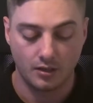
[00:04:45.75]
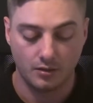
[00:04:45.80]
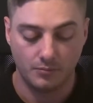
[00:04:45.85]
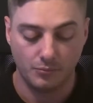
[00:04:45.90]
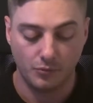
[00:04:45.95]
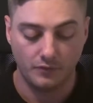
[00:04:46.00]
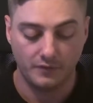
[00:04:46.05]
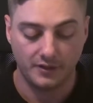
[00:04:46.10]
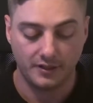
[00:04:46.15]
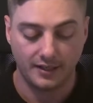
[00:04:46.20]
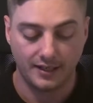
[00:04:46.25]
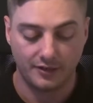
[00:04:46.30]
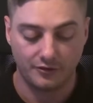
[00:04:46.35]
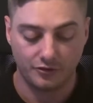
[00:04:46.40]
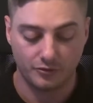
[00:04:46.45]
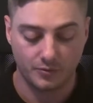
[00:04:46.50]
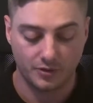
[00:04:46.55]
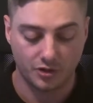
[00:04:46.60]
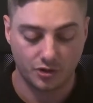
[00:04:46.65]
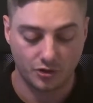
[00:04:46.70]
Moving down
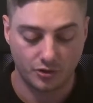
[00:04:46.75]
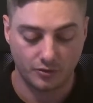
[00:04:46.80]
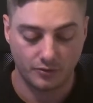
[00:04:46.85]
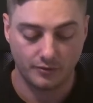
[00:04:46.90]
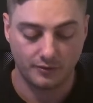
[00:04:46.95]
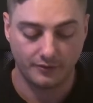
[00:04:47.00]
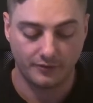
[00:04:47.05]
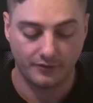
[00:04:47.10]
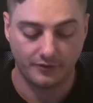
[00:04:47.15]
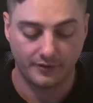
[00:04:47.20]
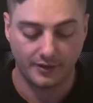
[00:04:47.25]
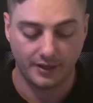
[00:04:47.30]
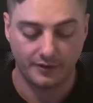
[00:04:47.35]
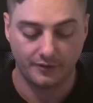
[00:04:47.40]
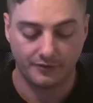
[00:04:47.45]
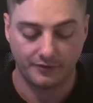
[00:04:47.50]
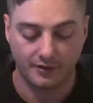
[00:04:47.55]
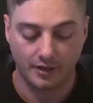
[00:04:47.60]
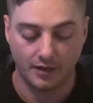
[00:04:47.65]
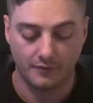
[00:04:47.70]
to insurance, now
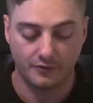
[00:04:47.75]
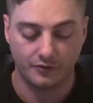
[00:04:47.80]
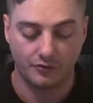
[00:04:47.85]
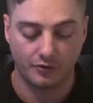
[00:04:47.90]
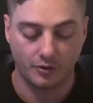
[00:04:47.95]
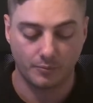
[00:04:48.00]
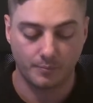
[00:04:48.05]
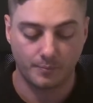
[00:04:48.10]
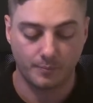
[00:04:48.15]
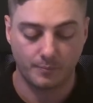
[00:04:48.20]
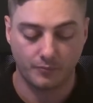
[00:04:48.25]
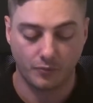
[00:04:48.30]
this covers your